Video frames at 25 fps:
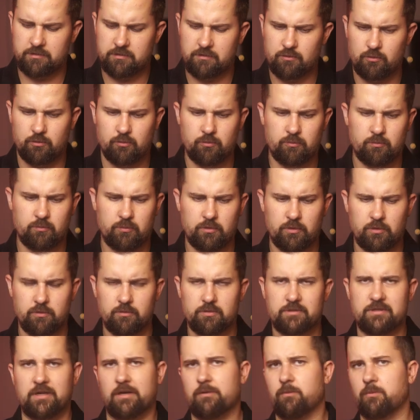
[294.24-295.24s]
assume you
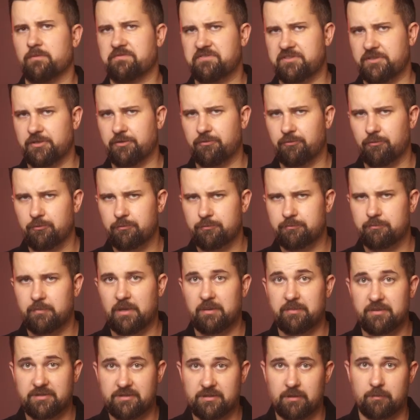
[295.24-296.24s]
start with zero.
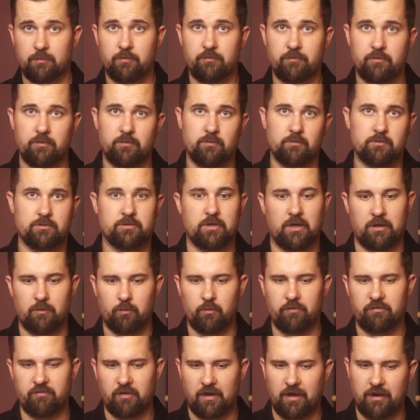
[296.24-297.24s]
Maybe some of you start
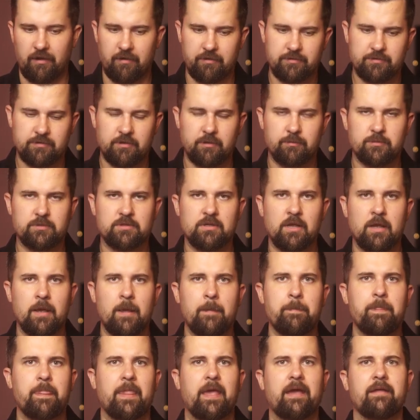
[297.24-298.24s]
with higher sums.
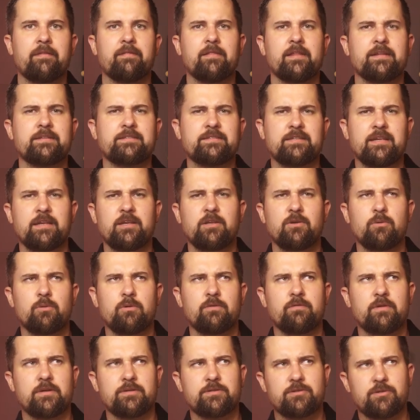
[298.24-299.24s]
And let's say you
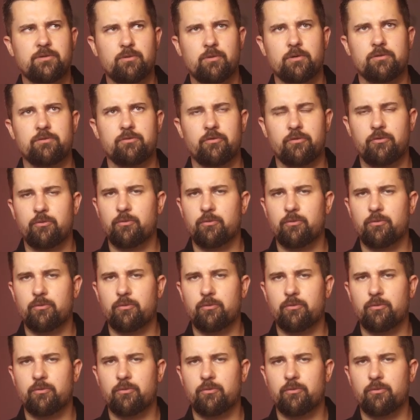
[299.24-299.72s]
invest 200